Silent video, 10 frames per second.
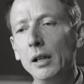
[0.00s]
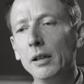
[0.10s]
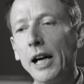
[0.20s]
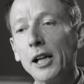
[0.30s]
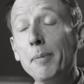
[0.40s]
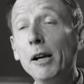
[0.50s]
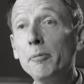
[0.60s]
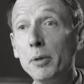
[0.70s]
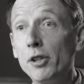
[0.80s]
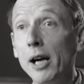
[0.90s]
The
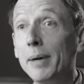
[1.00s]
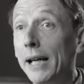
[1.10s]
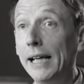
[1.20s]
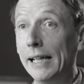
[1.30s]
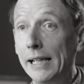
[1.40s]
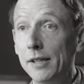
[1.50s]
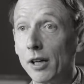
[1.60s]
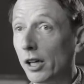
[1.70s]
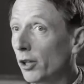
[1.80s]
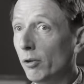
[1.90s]
Ashmolean Museum
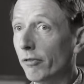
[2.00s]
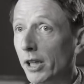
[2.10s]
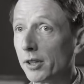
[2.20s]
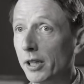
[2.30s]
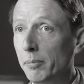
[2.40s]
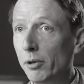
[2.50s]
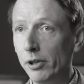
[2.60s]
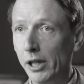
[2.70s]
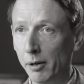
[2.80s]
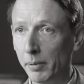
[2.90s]
is a university
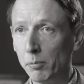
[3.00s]
museum.